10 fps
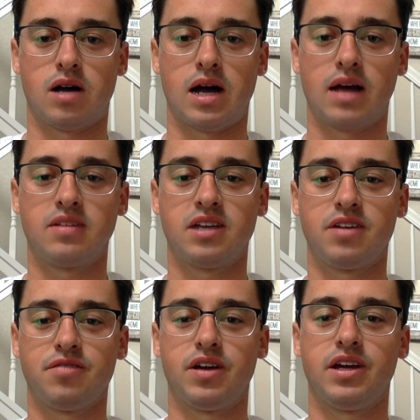I,
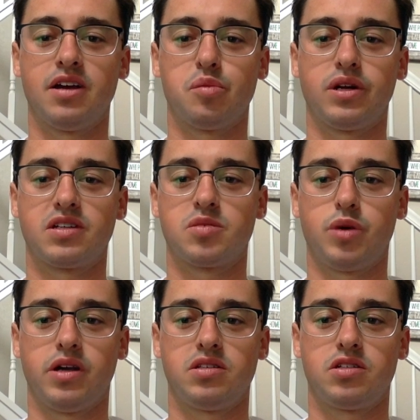Daniel Vega, am an
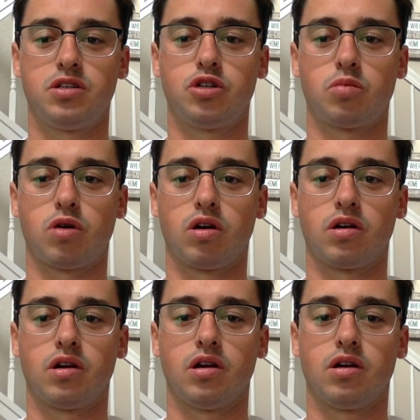experienced digital
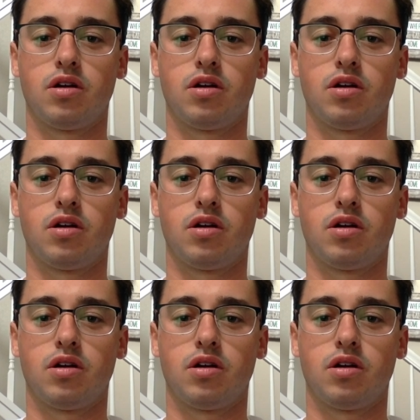marketer